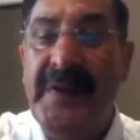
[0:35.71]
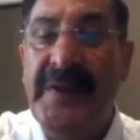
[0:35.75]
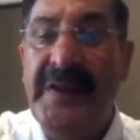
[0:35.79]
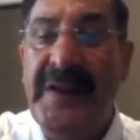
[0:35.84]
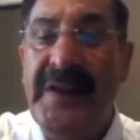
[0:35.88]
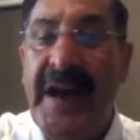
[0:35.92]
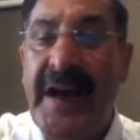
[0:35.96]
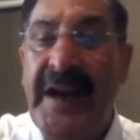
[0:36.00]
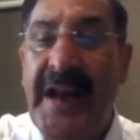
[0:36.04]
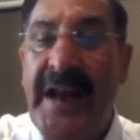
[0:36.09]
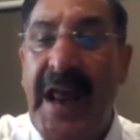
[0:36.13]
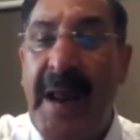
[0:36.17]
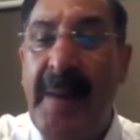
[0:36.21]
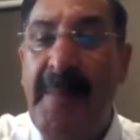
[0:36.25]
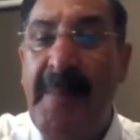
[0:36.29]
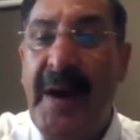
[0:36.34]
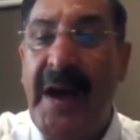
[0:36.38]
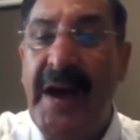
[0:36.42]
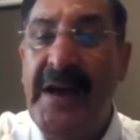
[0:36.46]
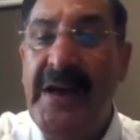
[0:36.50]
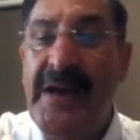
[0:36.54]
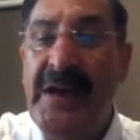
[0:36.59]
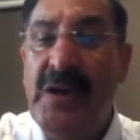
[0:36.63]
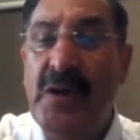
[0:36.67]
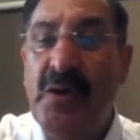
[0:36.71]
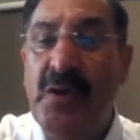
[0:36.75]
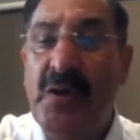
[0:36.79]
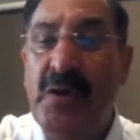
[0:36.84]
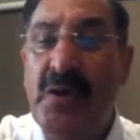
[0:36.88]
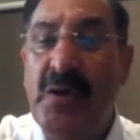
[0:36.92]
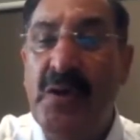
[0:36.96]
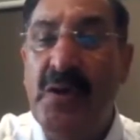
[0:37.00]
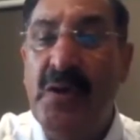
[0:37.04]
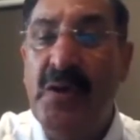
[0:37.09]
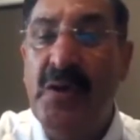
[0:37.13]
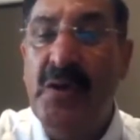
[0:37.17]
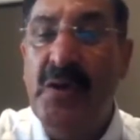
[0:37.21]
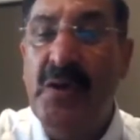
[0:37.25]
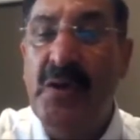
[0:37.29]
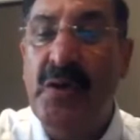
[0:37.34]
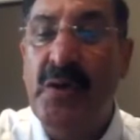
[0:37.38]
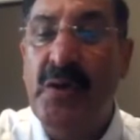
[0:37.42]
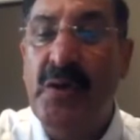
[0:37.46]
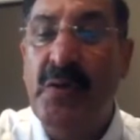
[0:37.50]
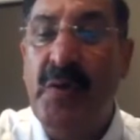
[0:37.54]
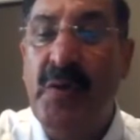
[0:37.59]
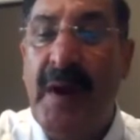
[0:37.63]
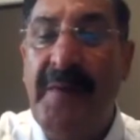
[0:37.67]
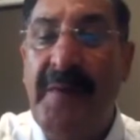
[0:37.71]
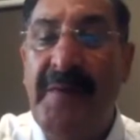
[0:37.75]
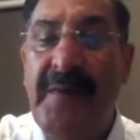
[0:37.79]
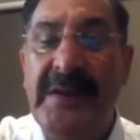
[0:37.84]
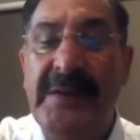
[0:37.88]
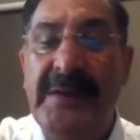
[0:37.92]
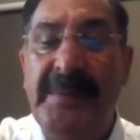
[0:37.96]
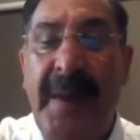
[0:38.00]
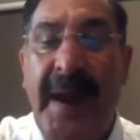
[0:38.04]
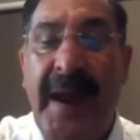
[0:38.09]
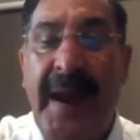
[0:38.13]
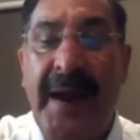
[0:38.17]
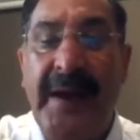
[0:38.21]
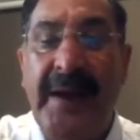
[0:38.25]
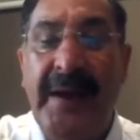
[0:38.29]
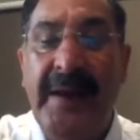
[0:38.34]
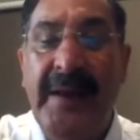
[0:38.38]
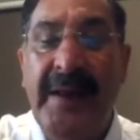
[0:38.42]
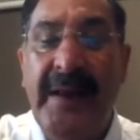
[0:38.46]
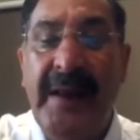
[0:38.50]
He had MI 12 weeks back,